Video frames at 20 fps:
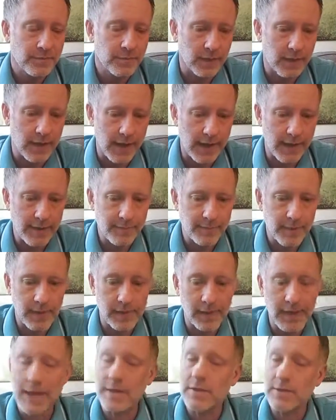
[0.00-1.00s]
Okay? And
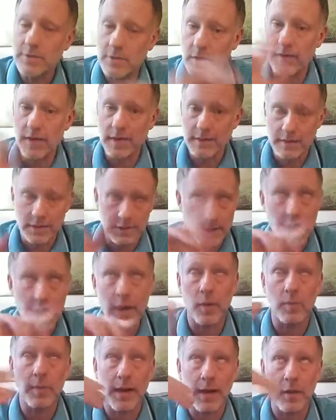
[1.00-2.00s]
again, deserving is
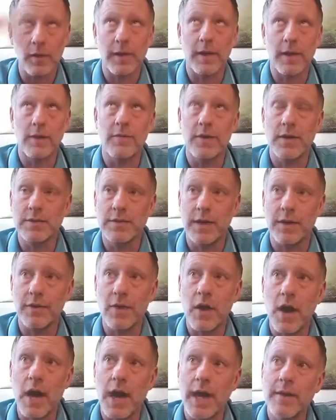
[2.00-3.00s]
entitlement. I don't think I finished that
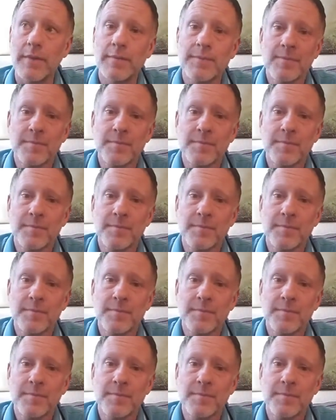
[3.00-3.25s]
thought.